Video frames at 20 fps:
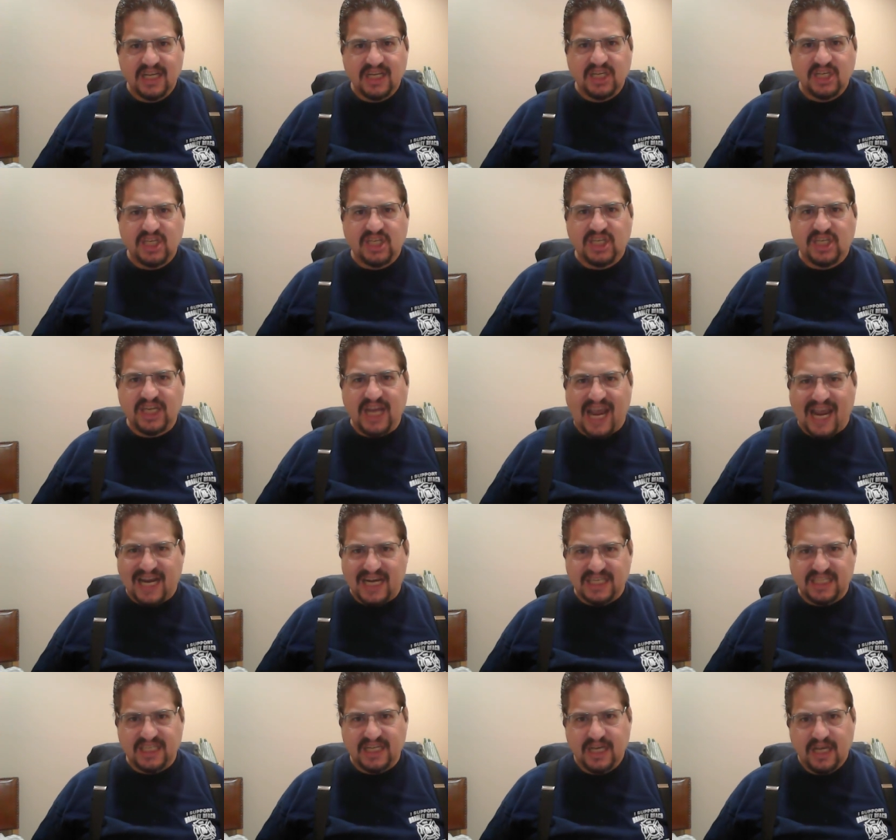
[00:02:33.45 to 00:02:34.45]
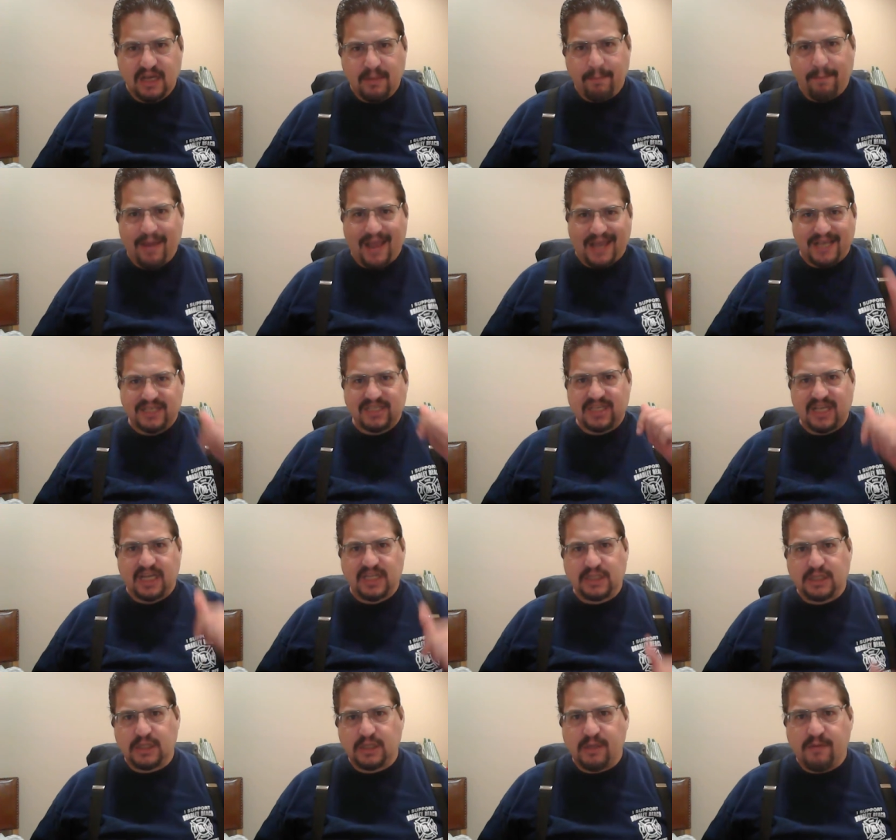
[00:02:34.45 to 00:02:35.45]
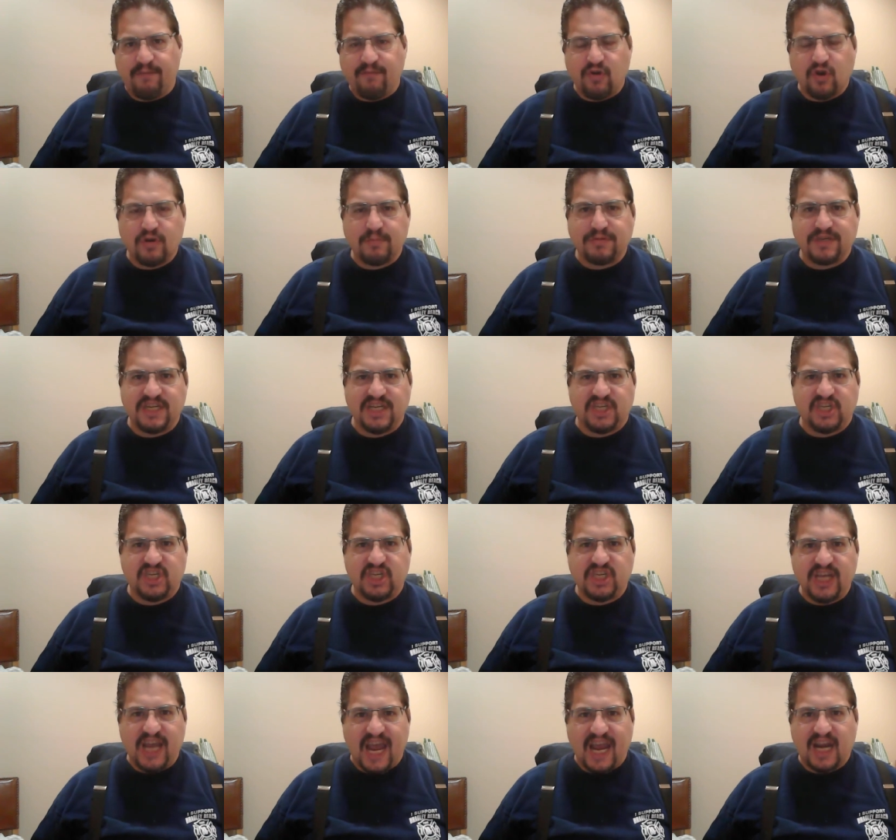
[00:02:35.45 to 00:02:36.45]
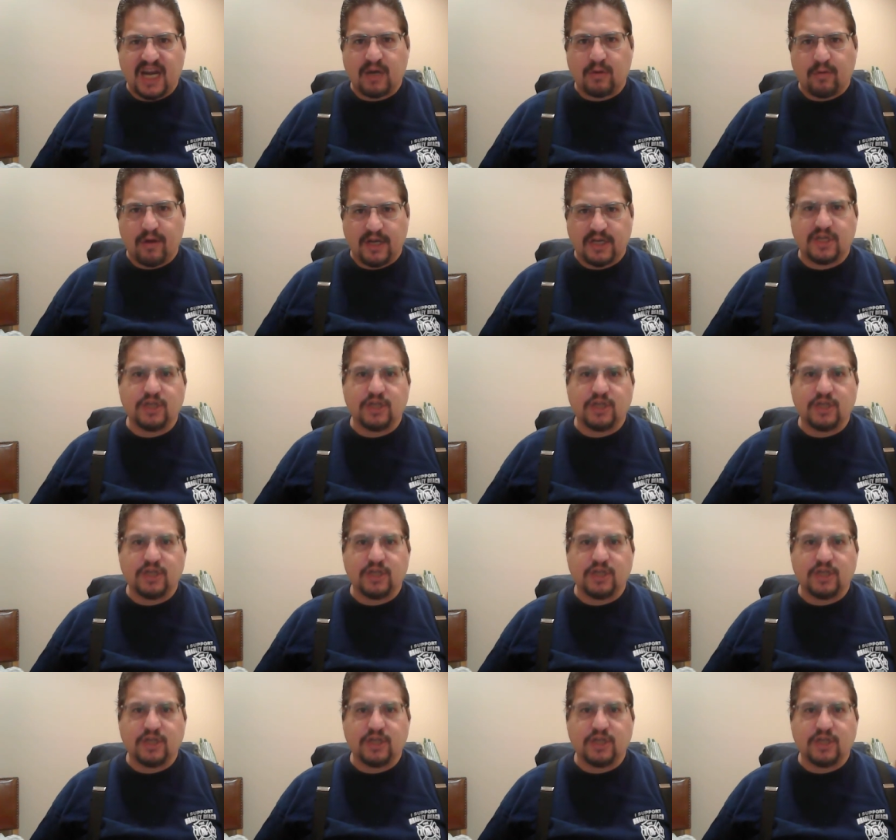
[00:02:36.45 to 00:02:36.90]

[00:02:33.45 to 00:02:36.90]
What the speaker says: checked. Past tense of the verb to check, right?